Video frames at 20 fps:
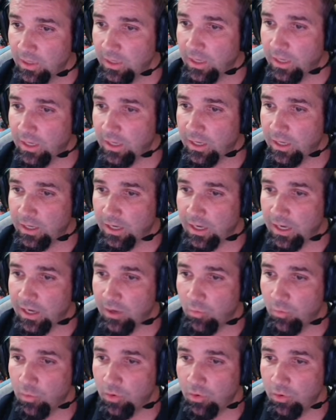and
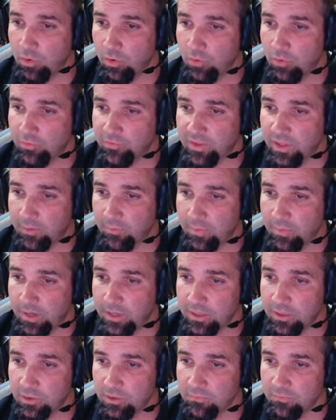I will set my
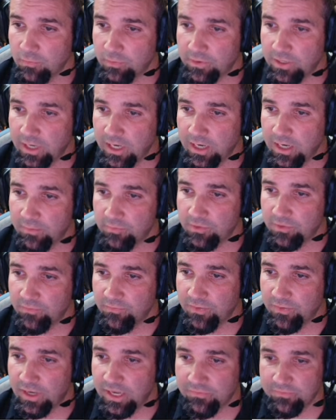interval time to
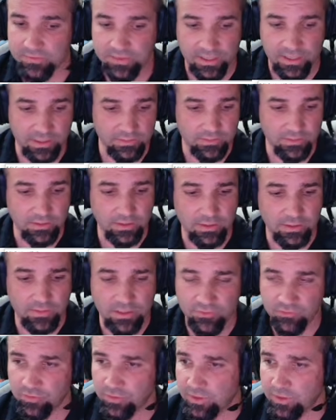5 seconds again.
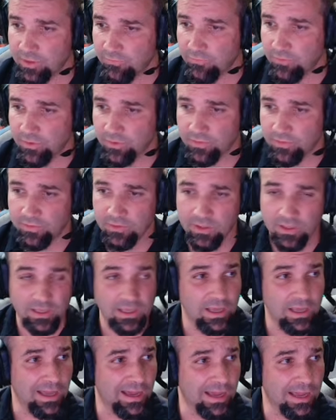That should give this
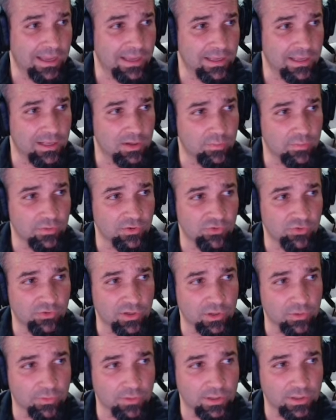high-end
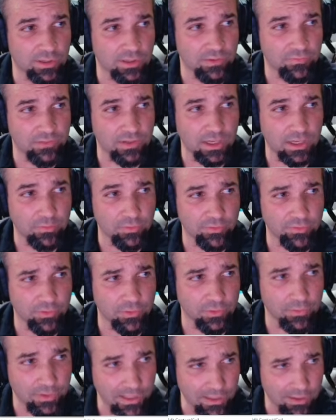machinery enough time to
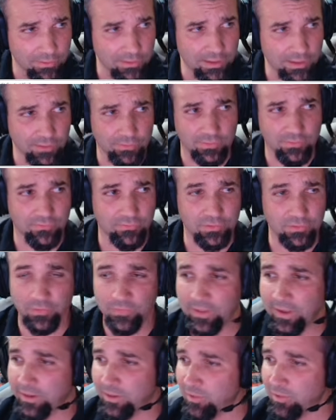slow down. Now in the
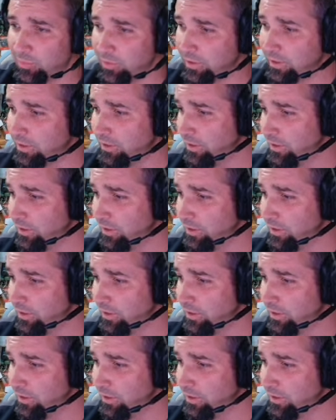field, that could be